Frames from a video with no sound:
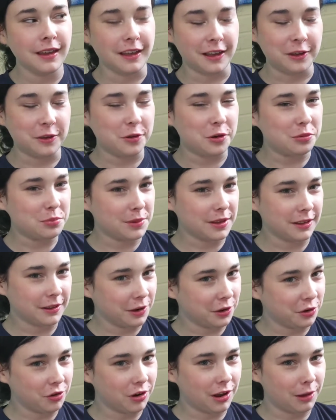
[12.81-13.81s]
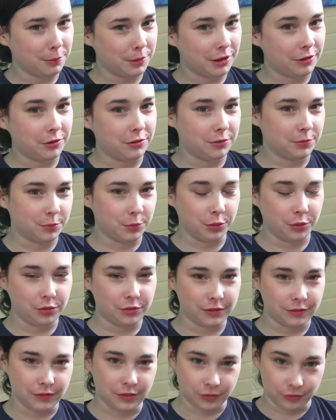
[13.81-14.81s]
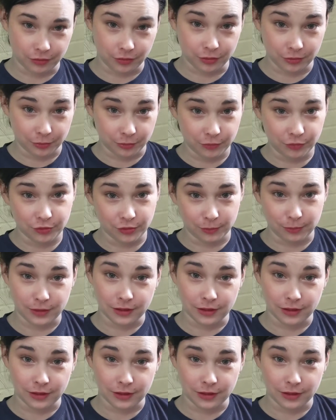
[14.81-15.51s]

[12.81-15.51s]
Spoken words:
I hope I can crop out most of the room from